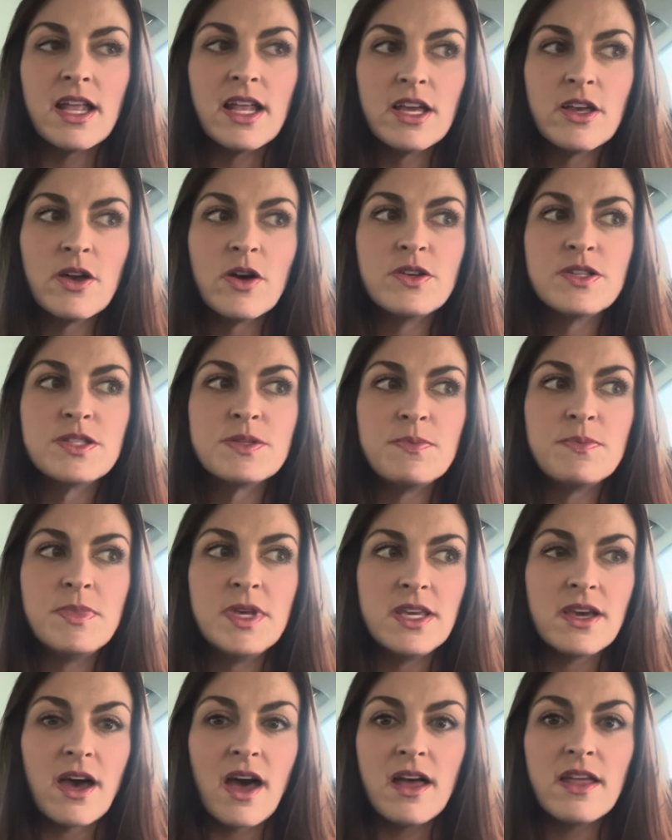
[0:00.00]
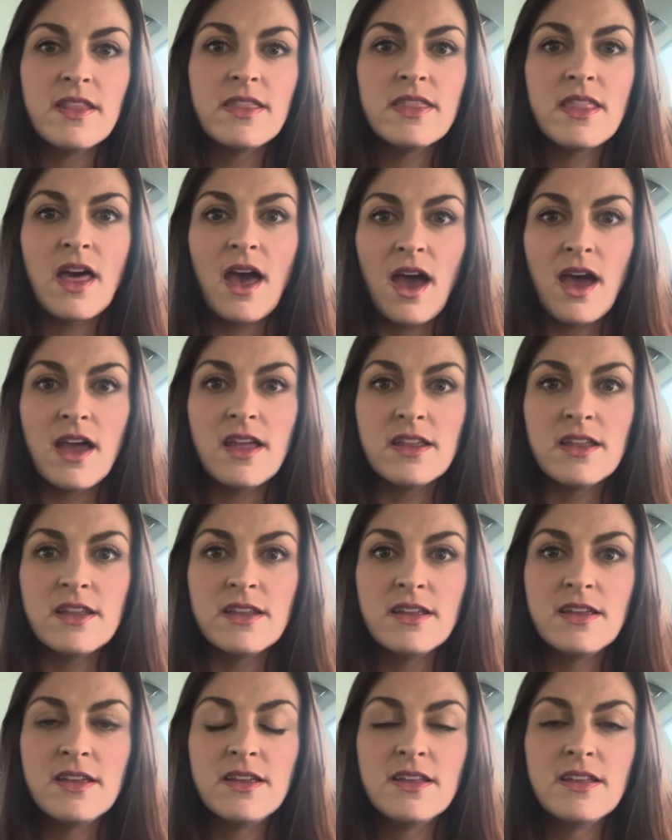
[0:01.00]
It goes beyond that.
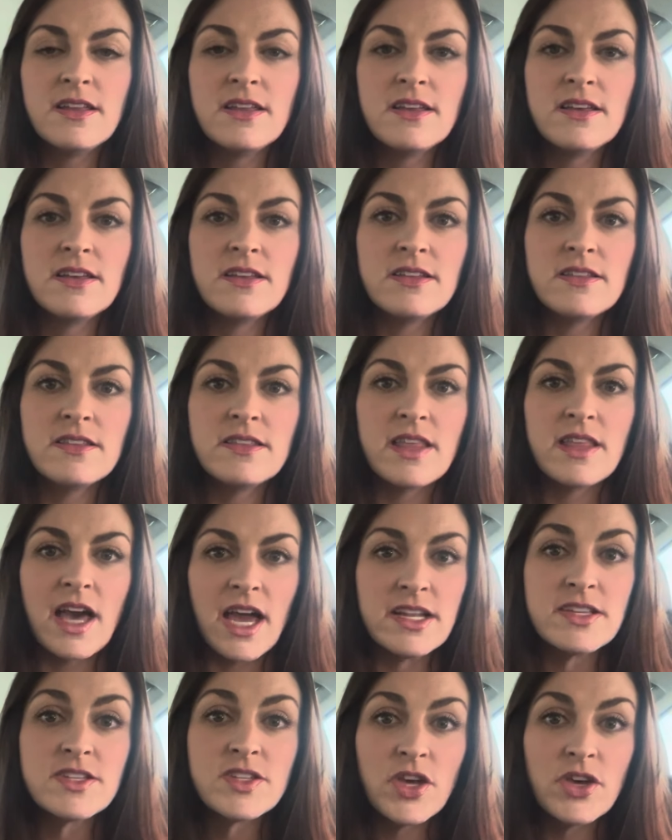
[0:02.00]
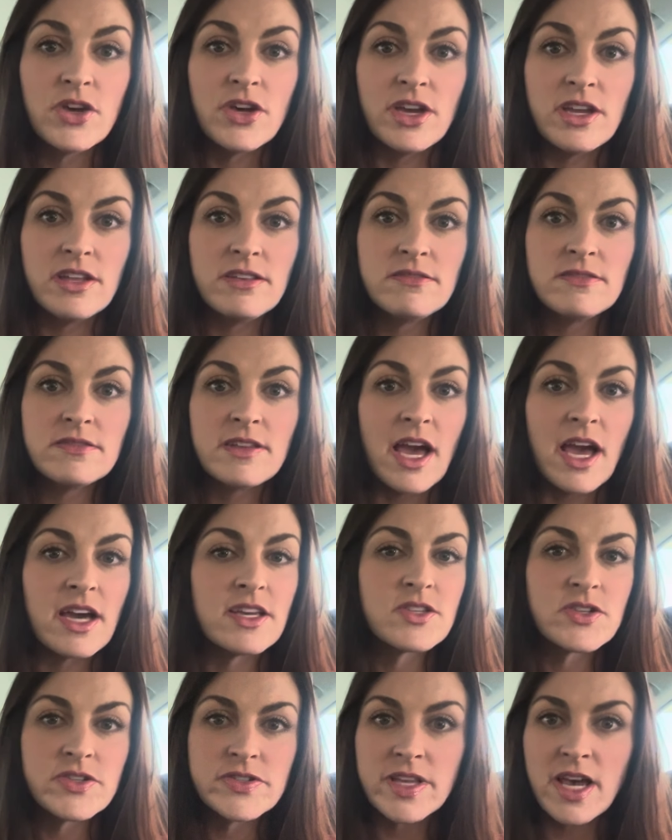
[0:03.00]
That is good.
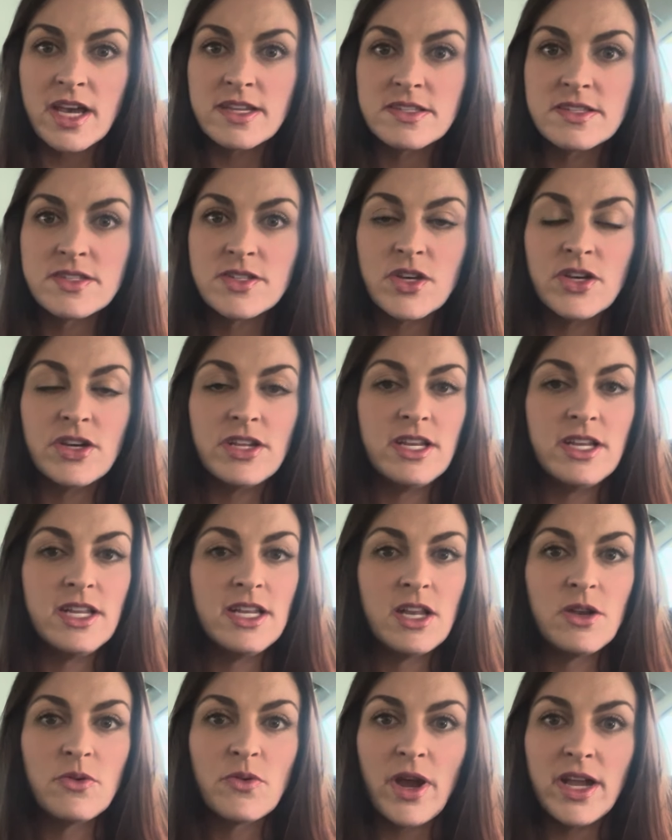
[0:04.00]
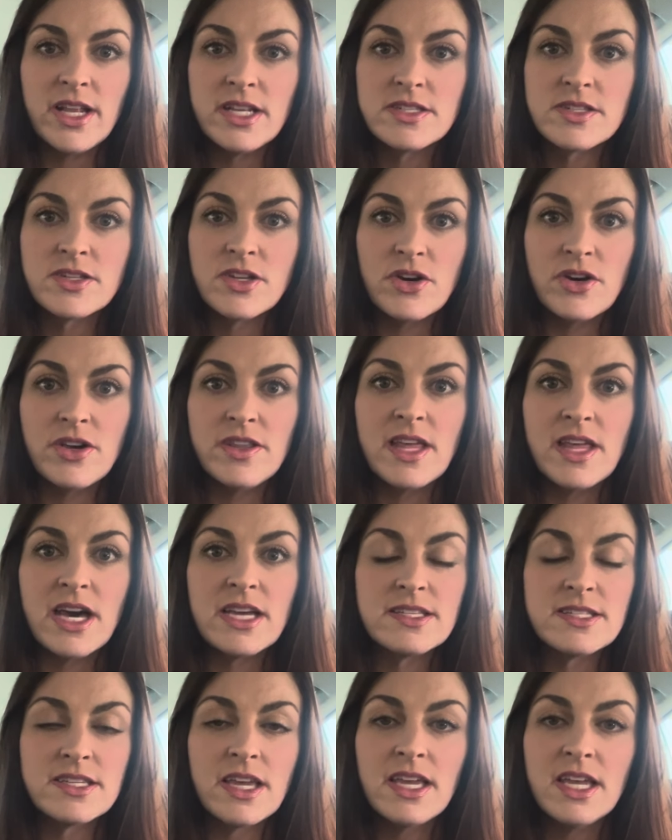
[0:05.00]
Exercise is good. Eating right is good.
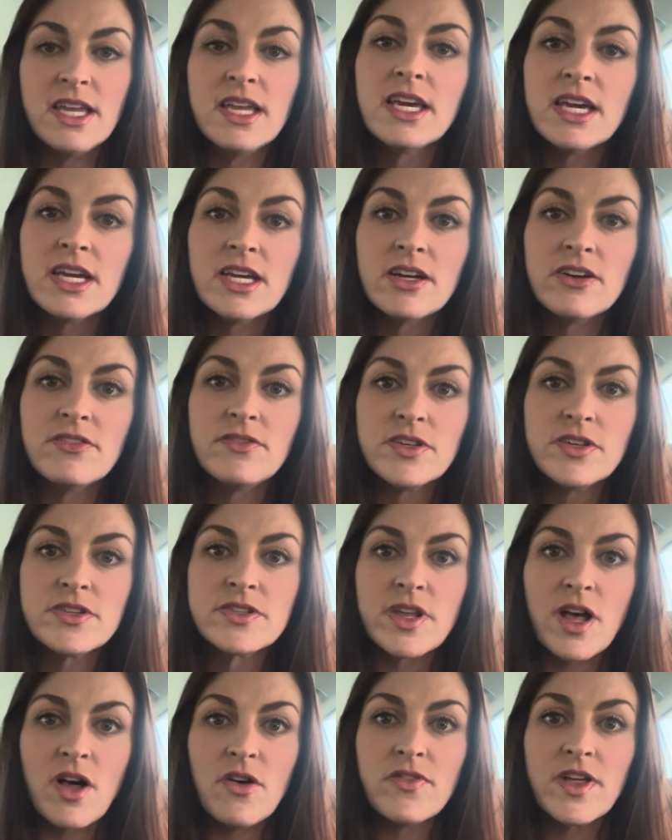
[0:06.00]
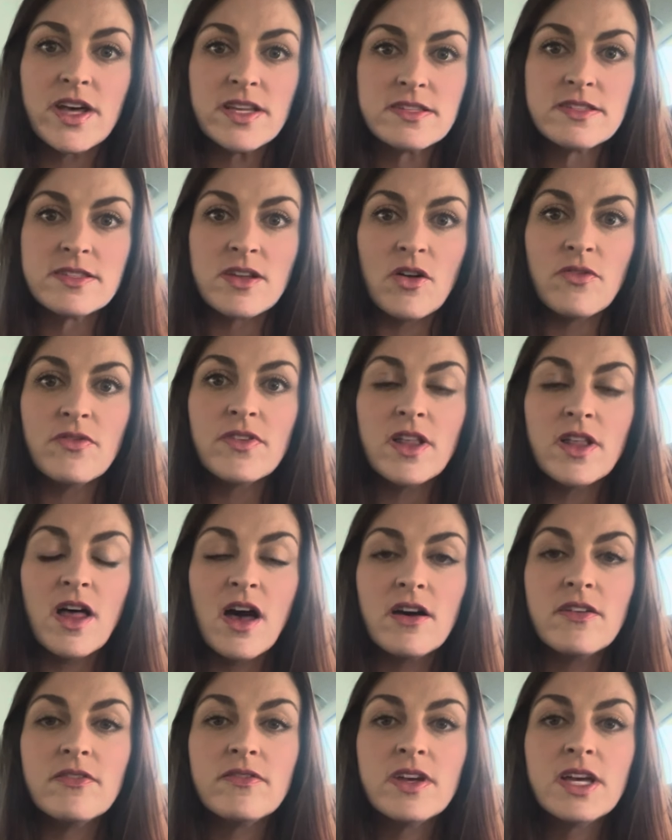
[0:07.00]
That's taking care of yourself. That's
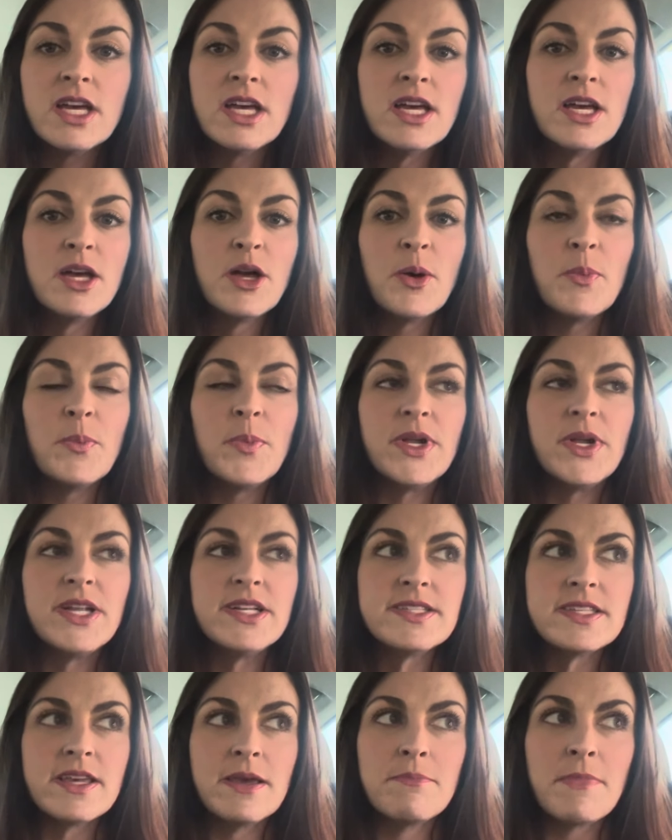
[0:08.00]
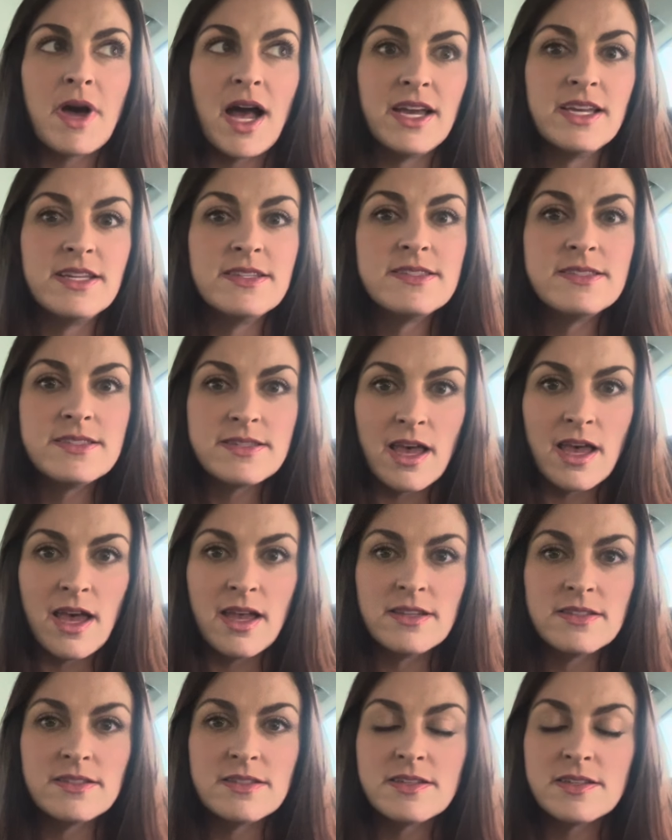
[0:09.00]
self-love. But it's a
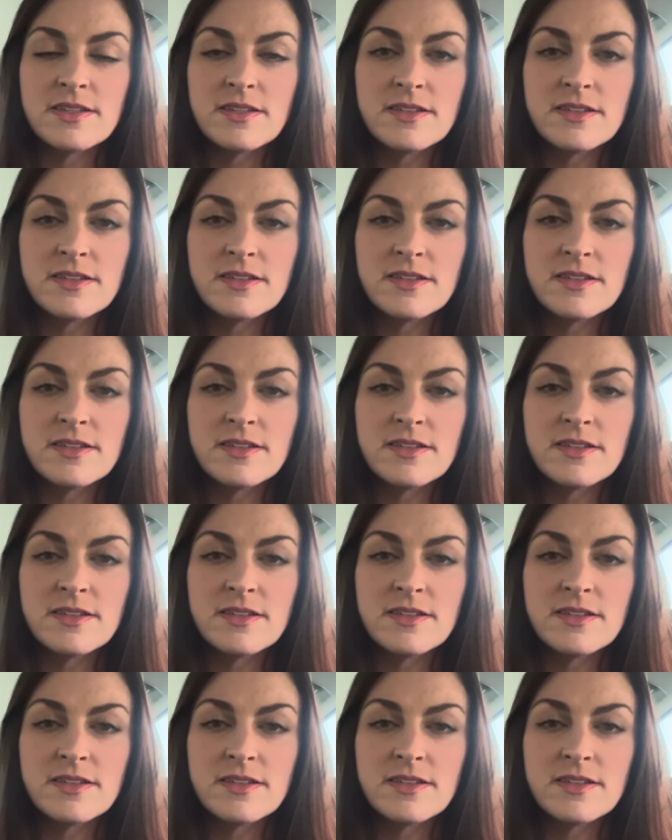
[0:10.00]
mindset.